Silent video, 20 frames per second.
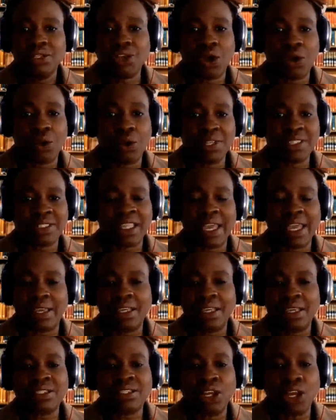So
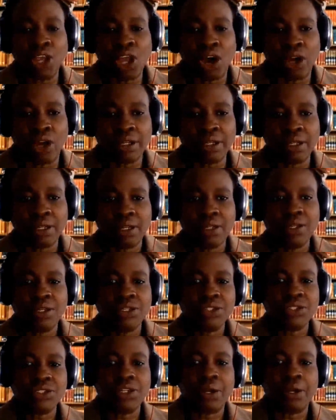it's a lot.
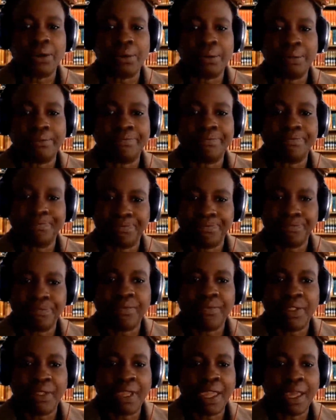So
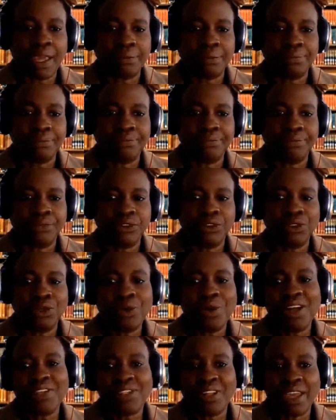yeah,
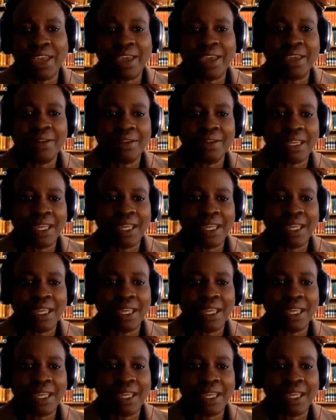go on there,